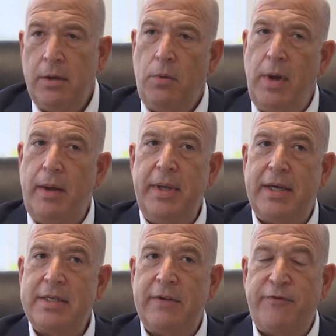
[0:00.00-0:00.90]
Well,
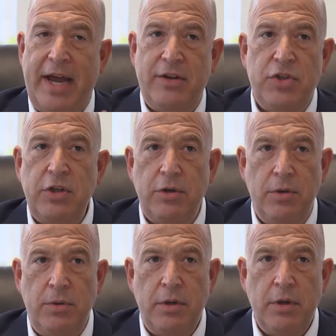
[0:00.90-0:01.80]
because if I
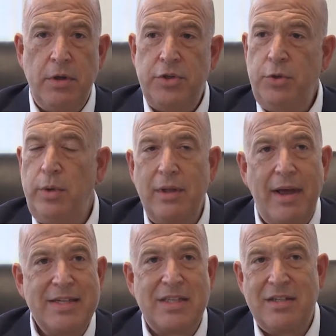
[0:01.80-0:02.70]
do you
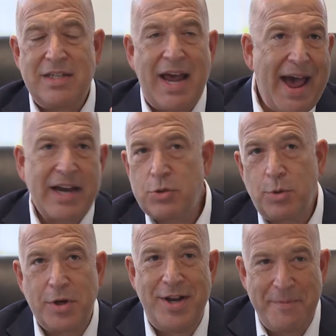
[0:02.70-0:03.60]
realize the tax
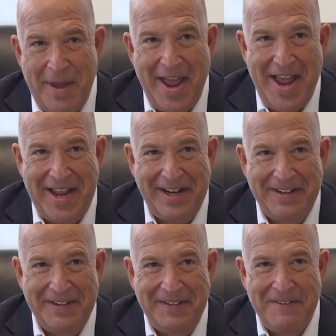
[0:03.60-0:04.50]
we're going to pay?
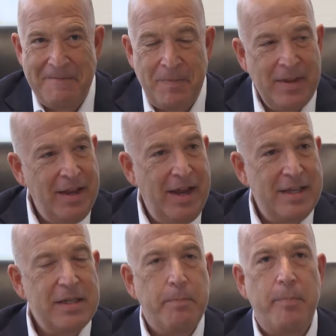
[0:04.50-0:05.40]

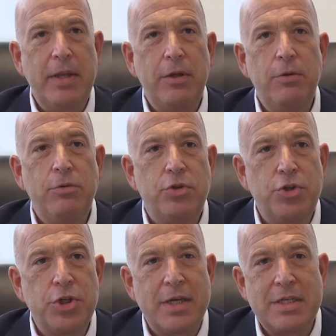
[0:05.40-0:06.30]
It's like, but you
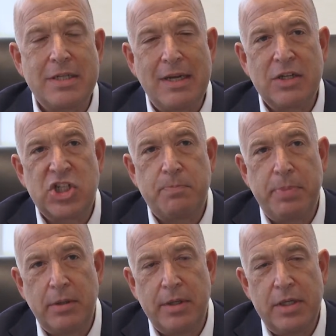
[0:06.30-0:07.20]
just
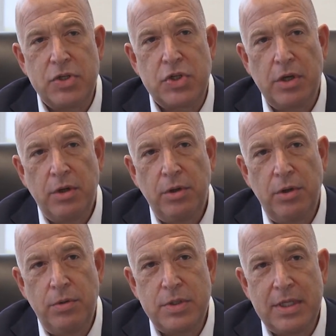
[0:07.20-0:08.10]
experienced
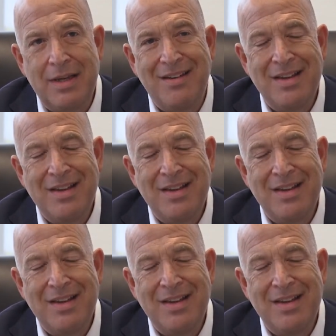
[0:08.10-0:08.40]
losing